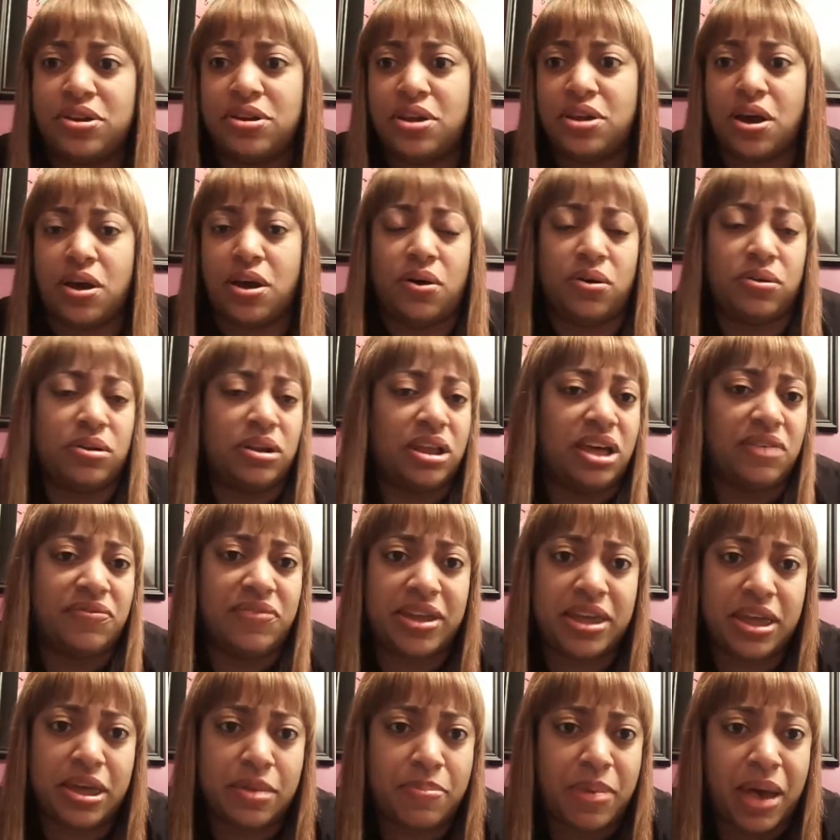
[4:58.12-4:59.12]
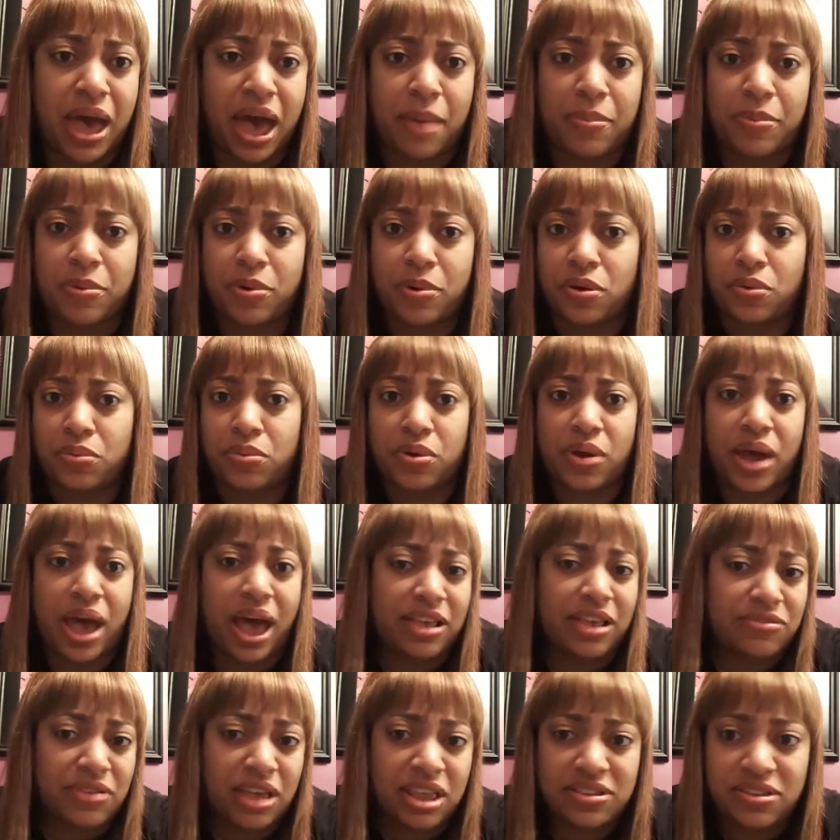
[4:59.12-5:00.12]
on Love and Hip Hop or Real
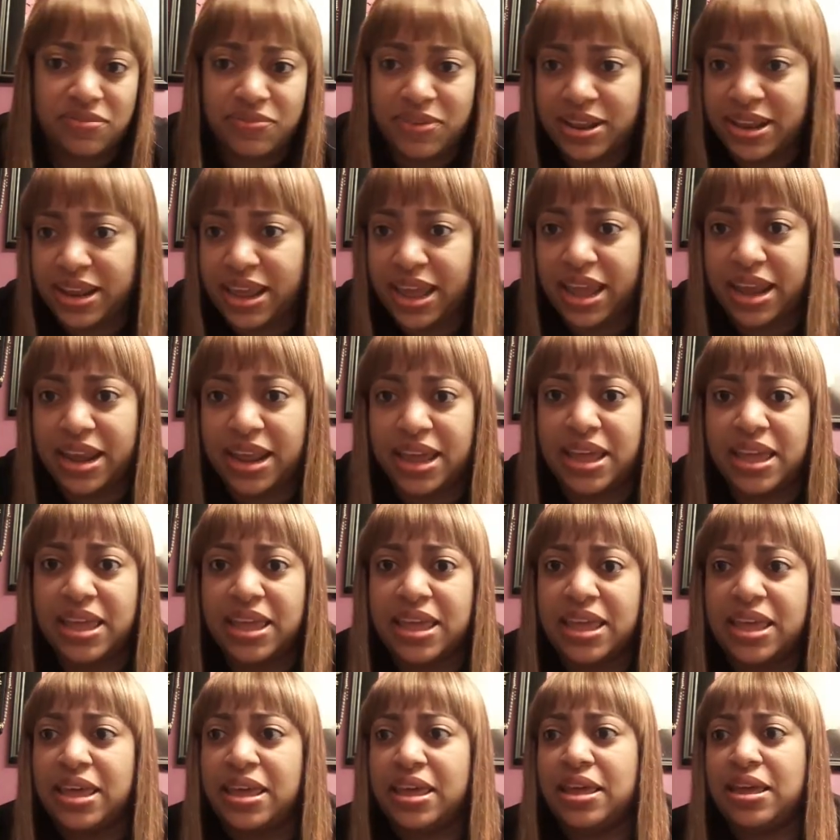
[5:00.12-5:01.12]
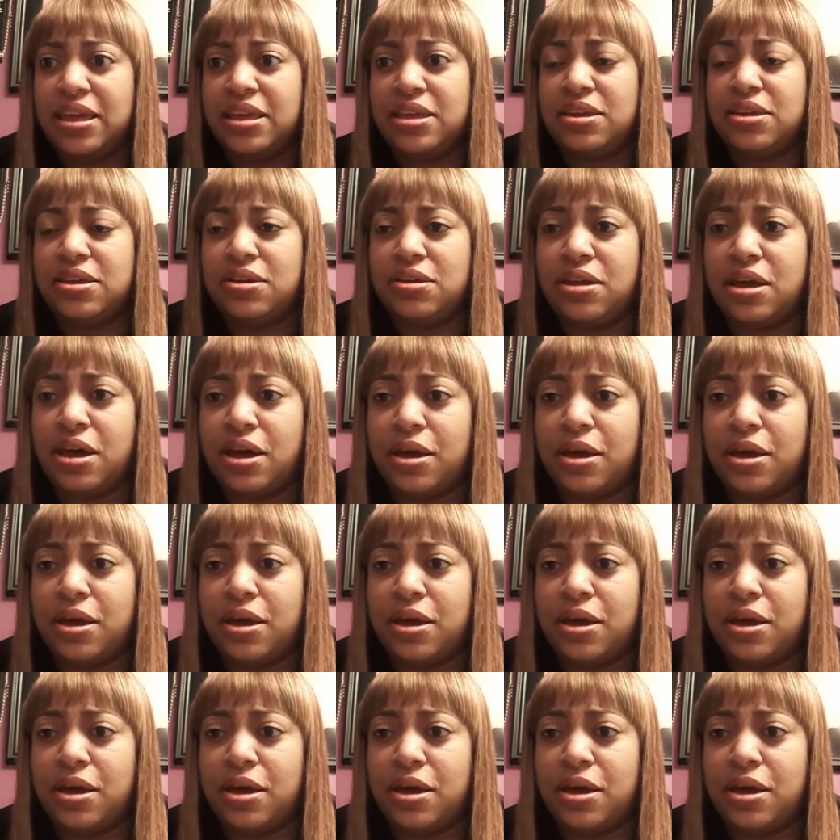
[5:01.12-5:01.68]
Housewives of Atlanta. you